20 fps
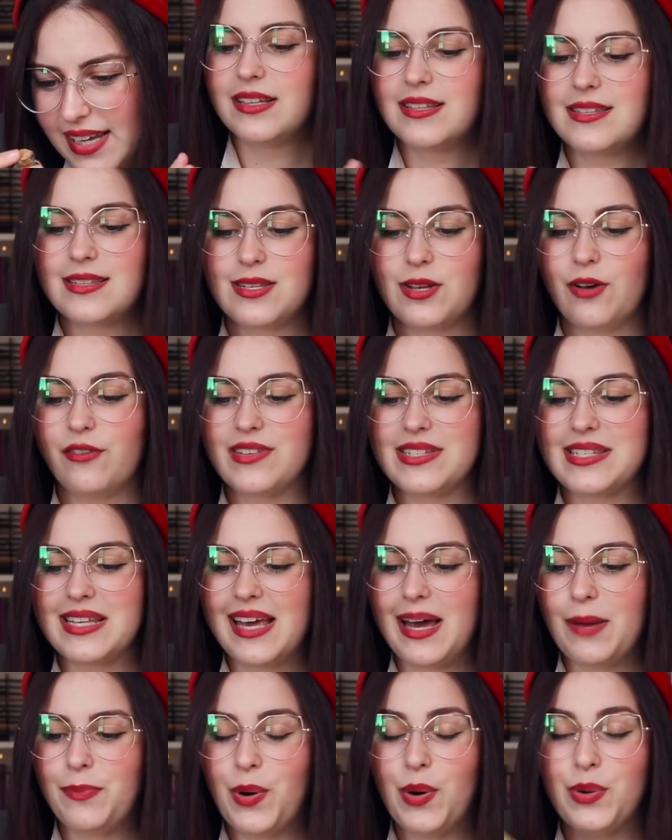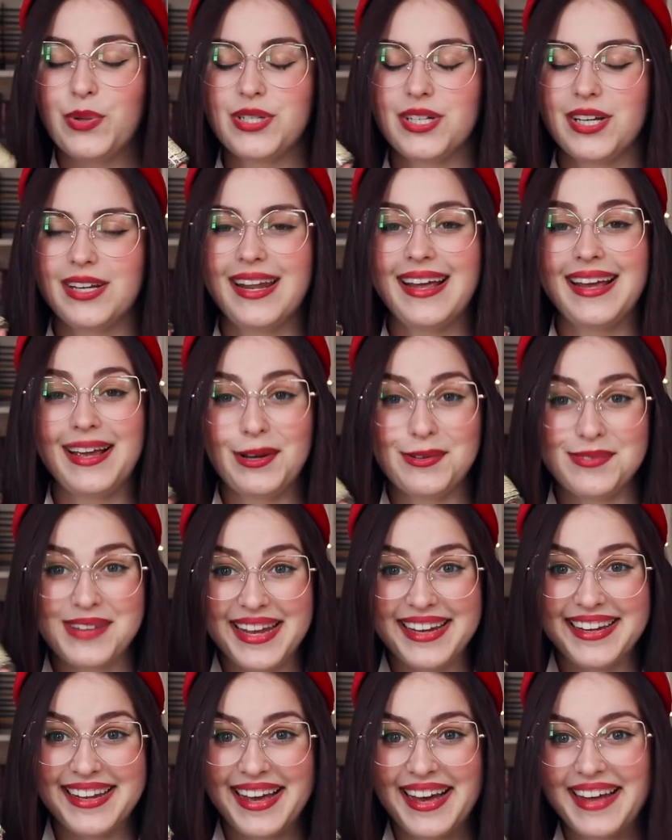This is obviously a potion
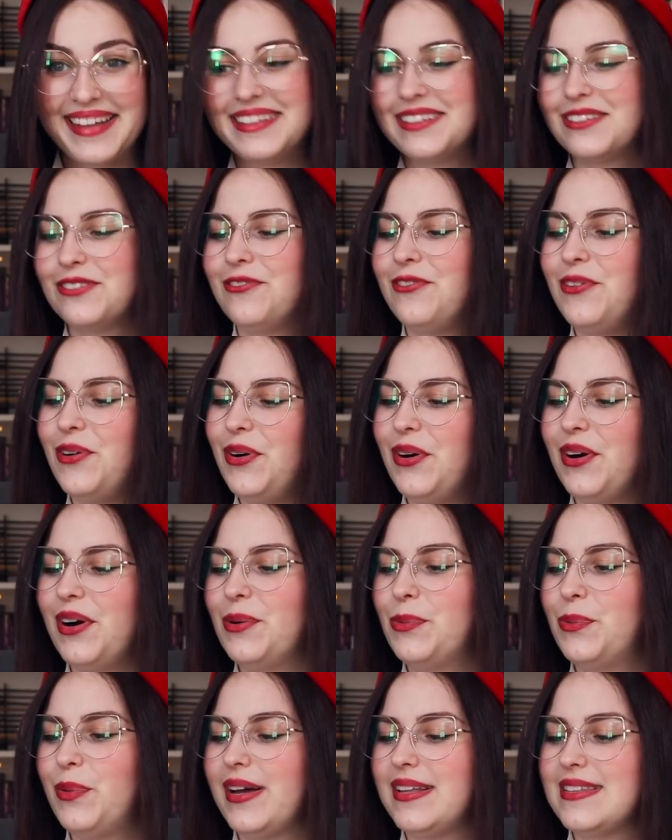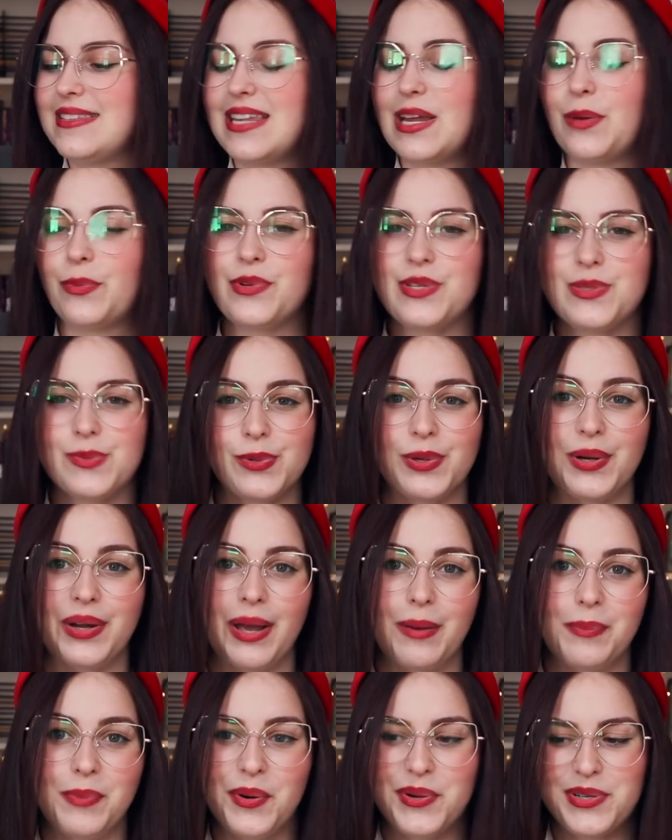ingredient for when Snape was
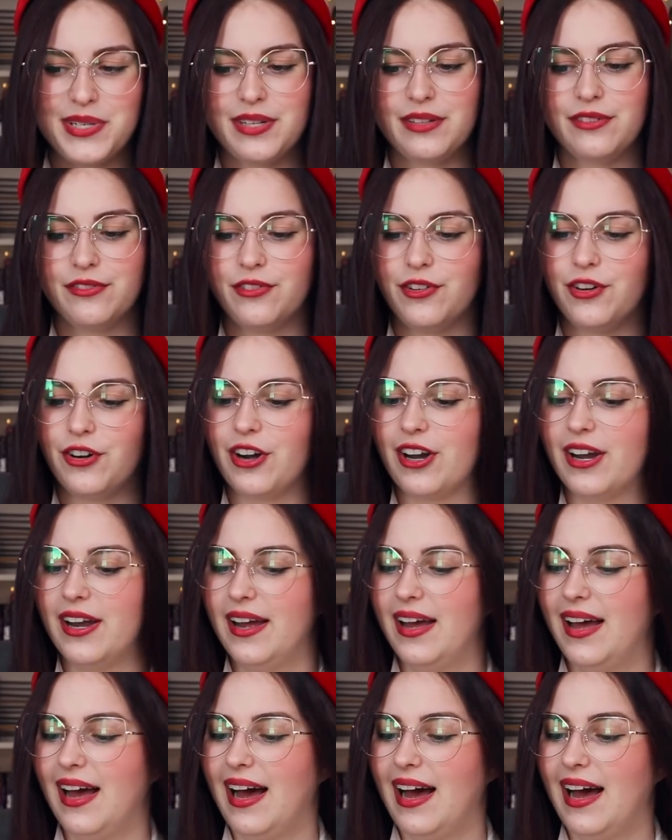brewing a potion for